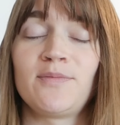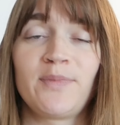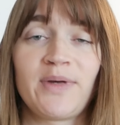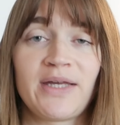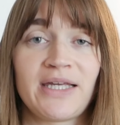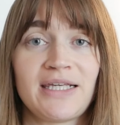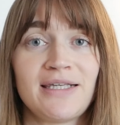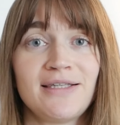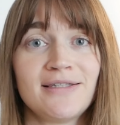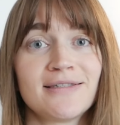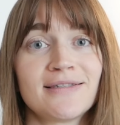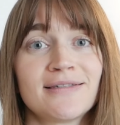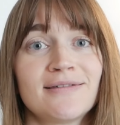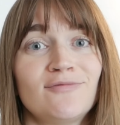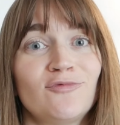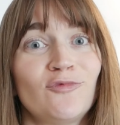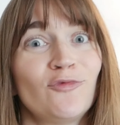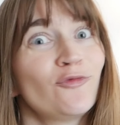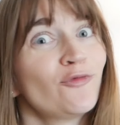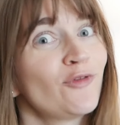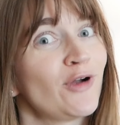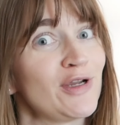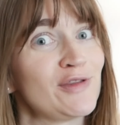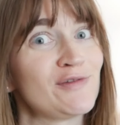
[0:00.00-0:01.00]
but he's
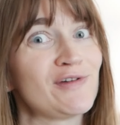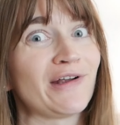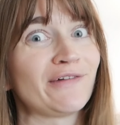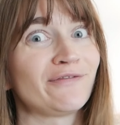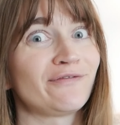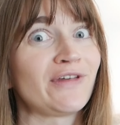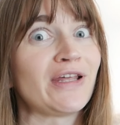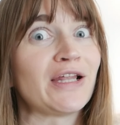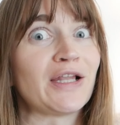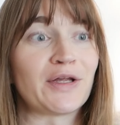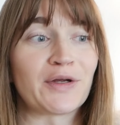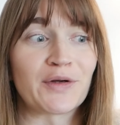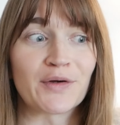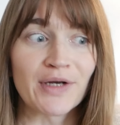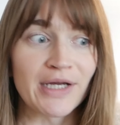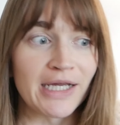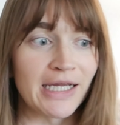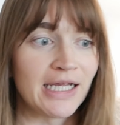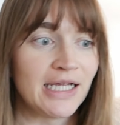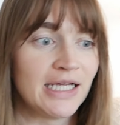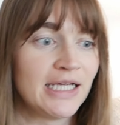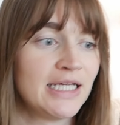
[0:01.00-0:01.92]
running around feeling great.